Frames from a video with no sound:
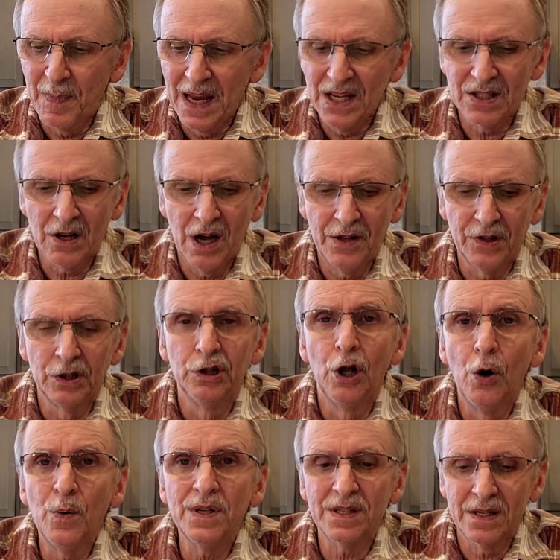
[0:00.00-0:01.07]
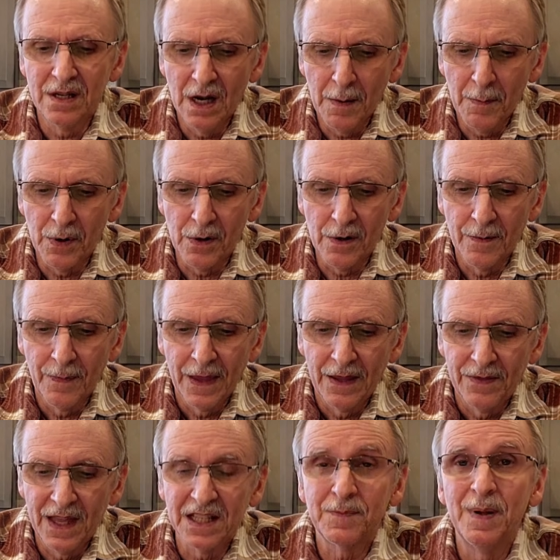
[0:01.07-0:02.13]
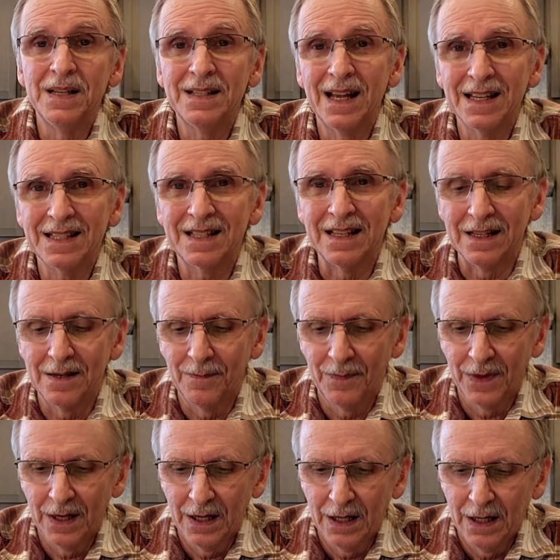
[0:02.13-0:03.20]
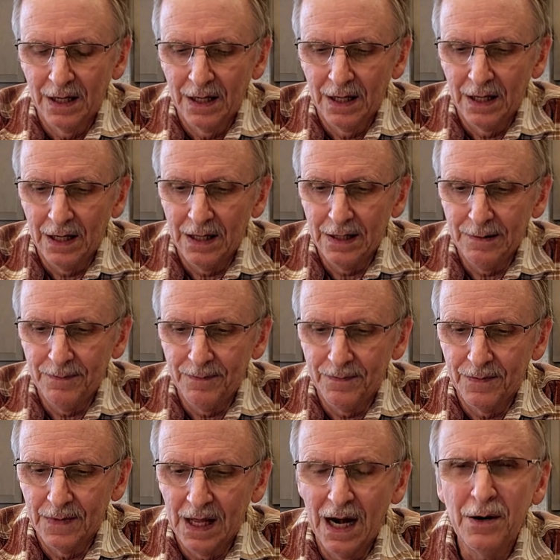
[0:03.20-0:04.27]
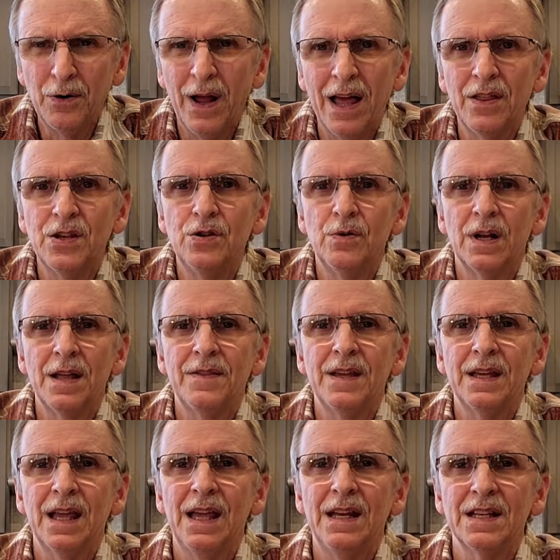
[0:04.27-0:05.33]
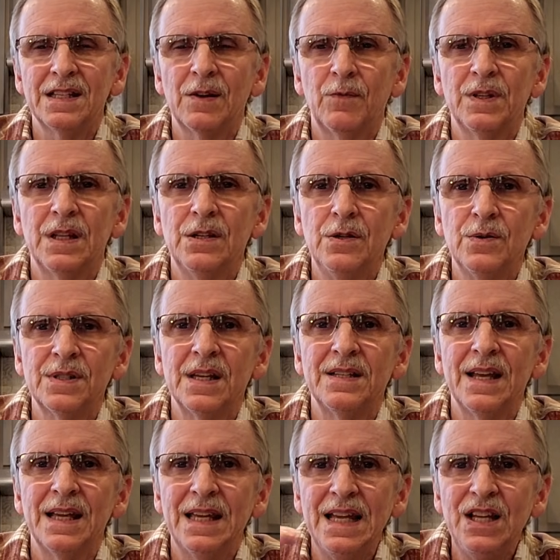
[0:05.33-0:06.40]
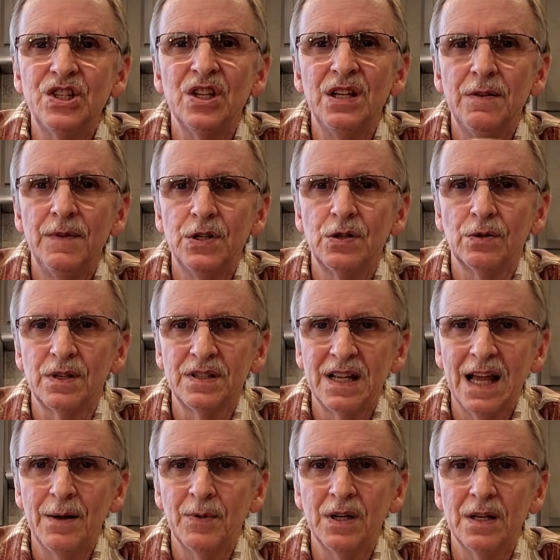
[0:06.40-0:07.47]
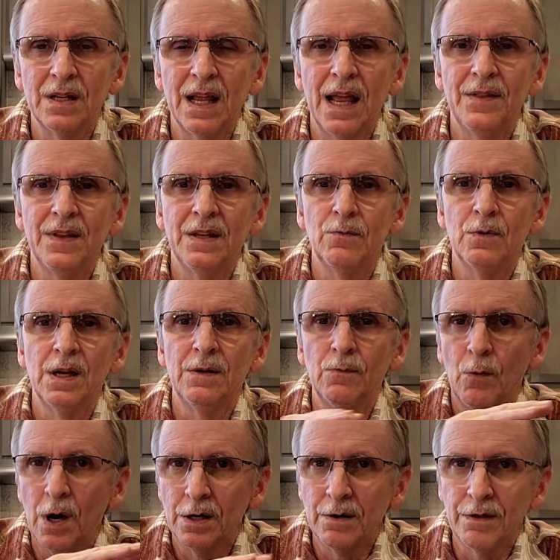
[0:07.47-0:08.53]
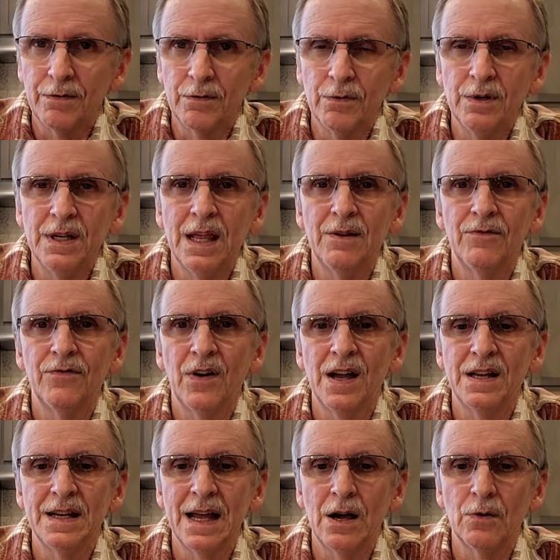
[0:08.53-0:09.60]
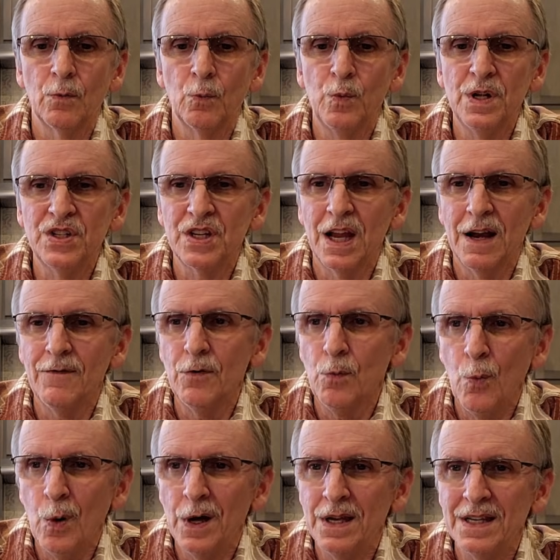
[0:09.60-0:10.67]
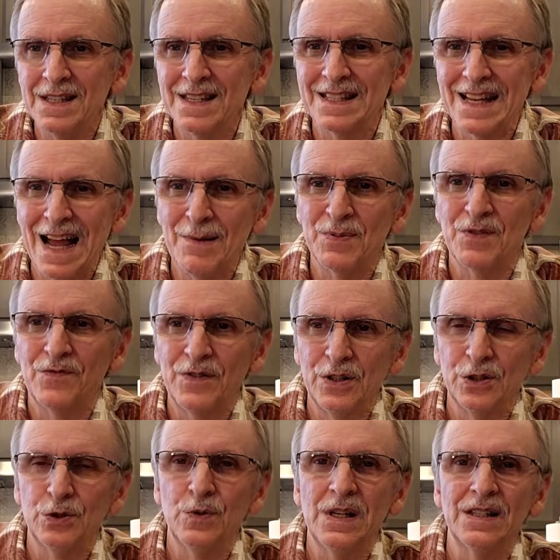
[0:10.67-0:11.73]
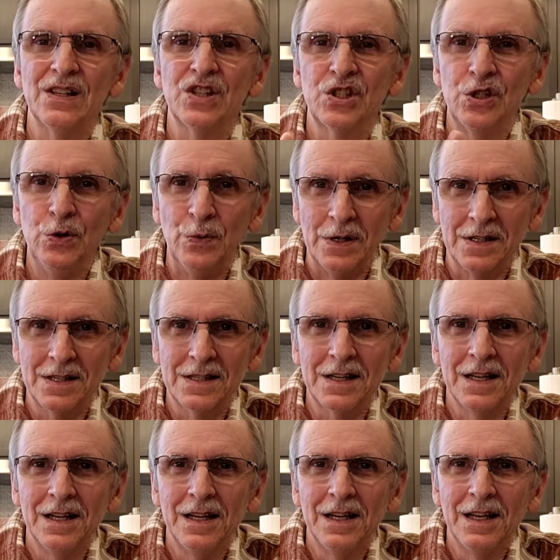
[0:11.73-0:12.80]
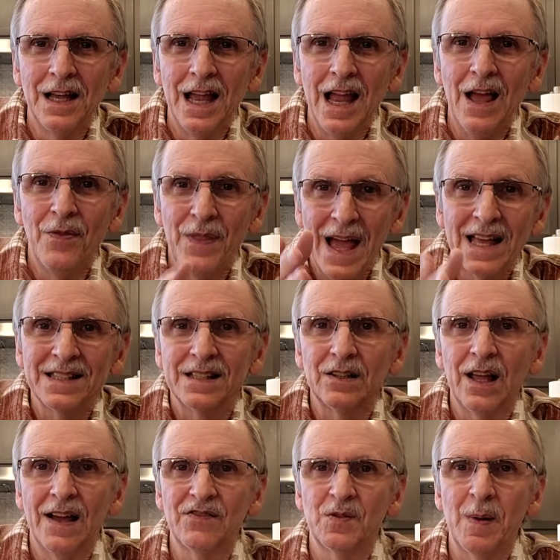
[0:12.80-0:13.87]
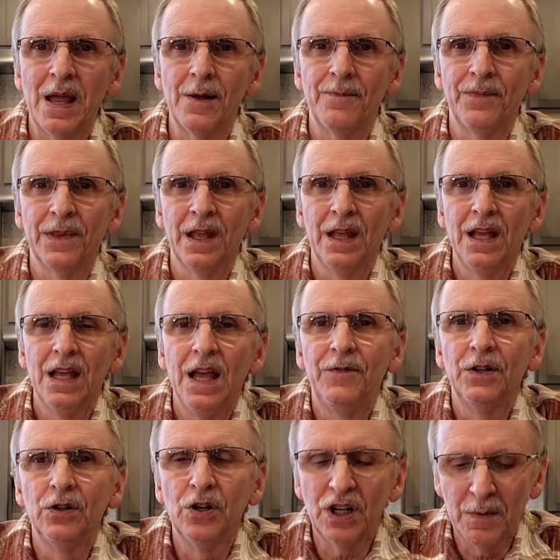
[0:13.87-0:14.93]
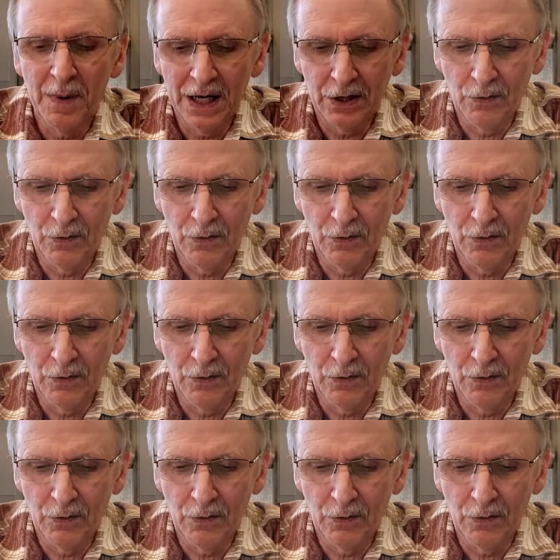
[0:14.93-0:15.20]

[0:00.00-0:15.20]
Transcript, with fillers: based on the lowest number that's been tested. Um, and I don't know how they do it. I think NSF, what they do is they take each individual contaminant and they run water through it and find out whichever one stops filtering the soonest. And that's the lifespan. If you look at my